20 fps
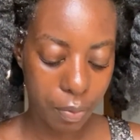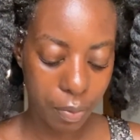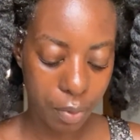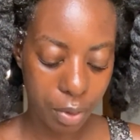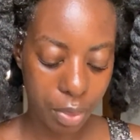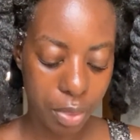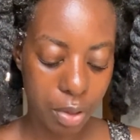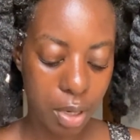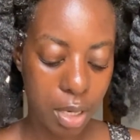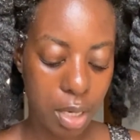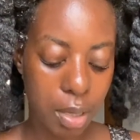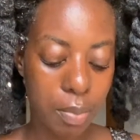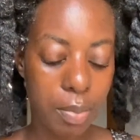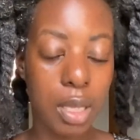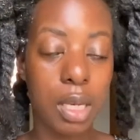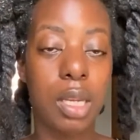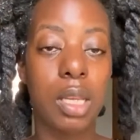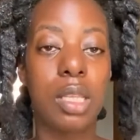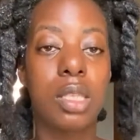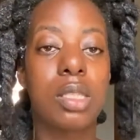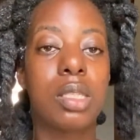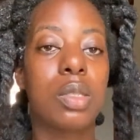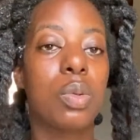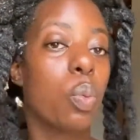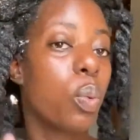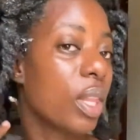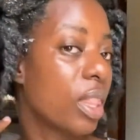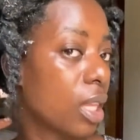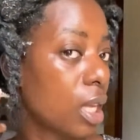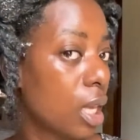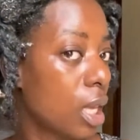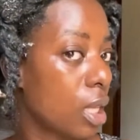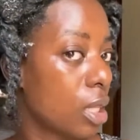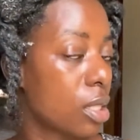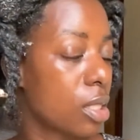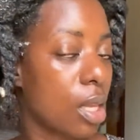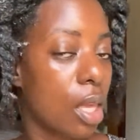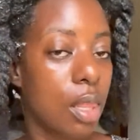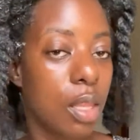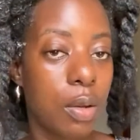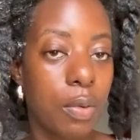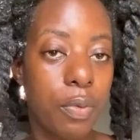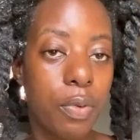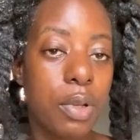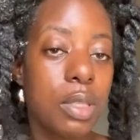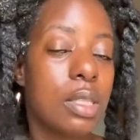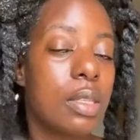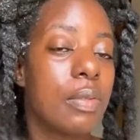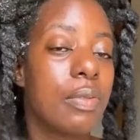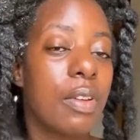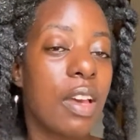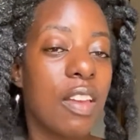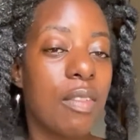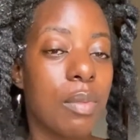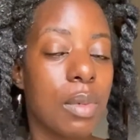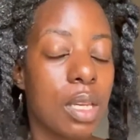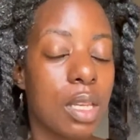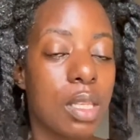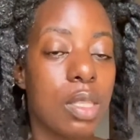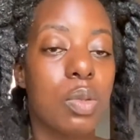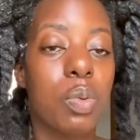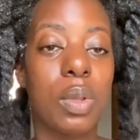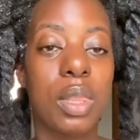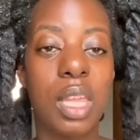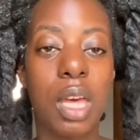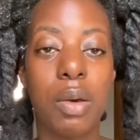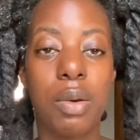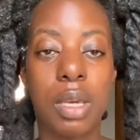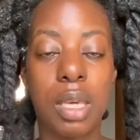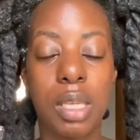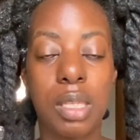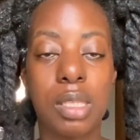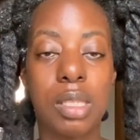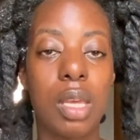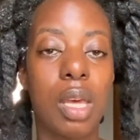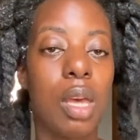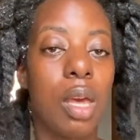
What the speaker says: for 30 minutes with heat and then 45 minutes without heat.